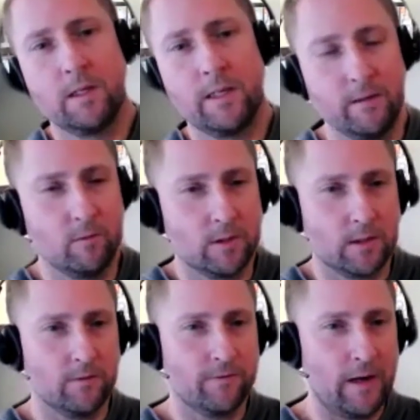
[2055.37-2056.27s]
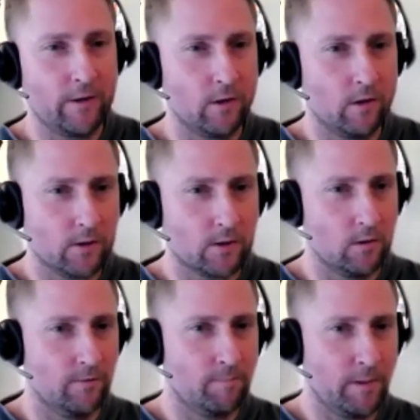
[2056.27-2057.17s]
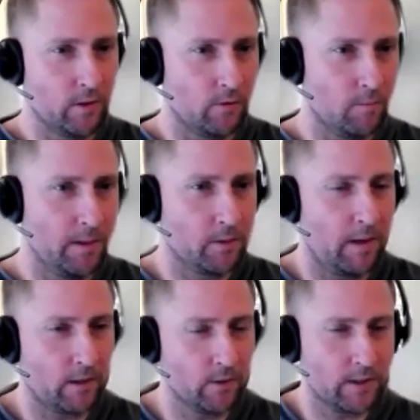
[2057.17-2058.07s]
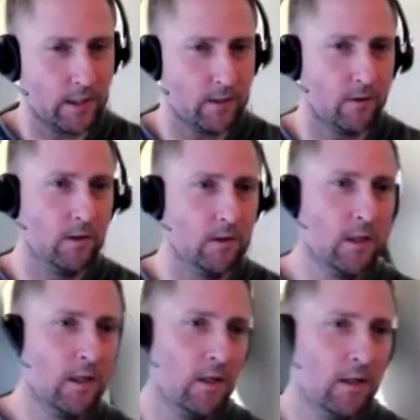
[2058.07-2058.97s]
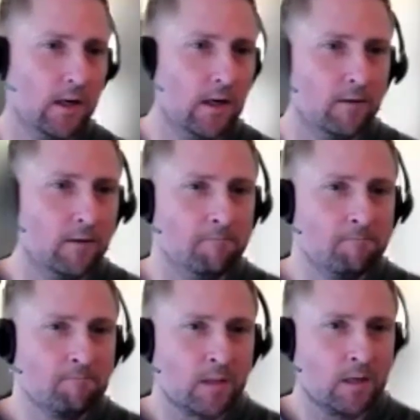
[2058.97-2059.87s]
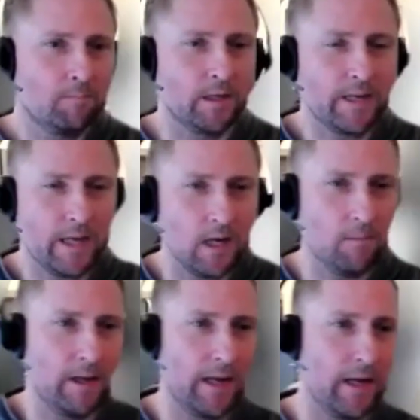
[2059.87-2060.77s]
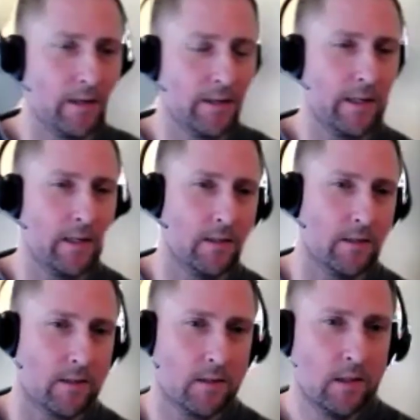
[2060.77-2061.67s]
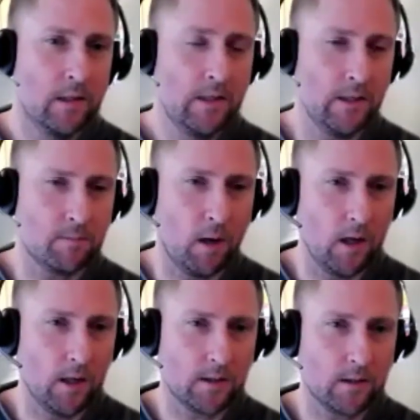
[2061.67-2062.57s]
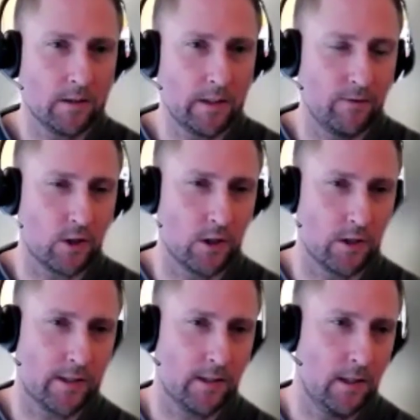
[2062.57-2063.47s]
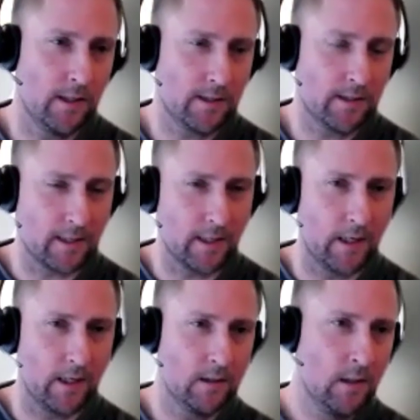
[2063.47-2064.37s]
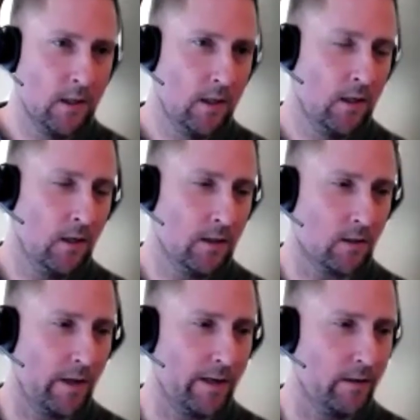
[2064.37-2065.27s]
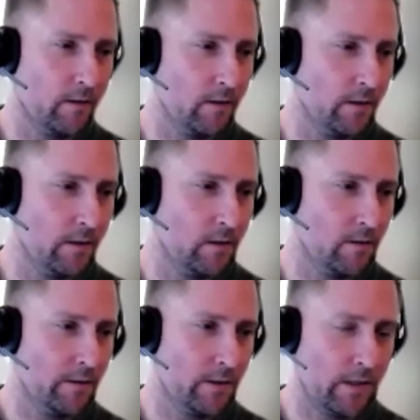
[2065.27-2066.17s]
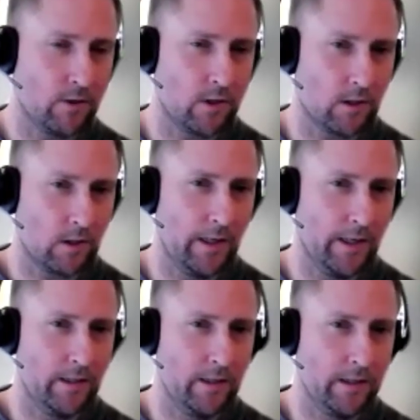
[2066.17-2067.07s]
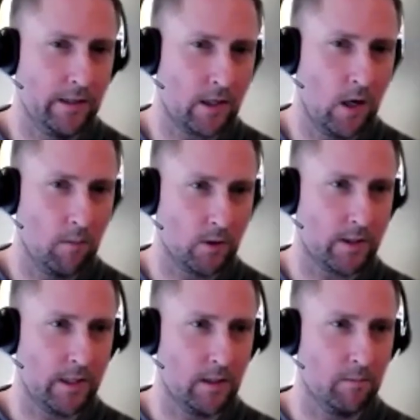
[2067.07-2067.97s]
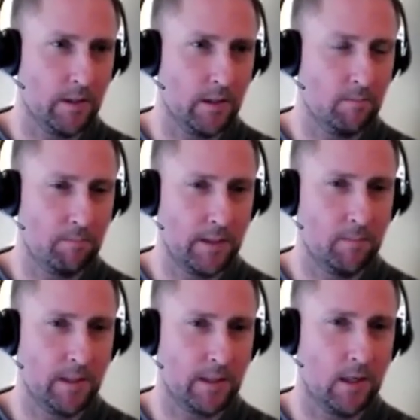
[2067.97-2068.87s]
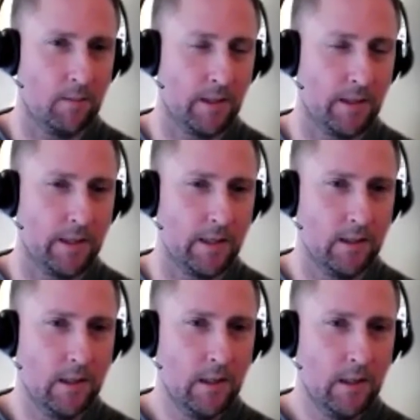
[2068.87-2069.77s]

he was the founder also of Peers Over Beers, Michael Sandoval. But him and his boss, Devashish Saxena, so Devashish led an e-commerce team in a B2B company that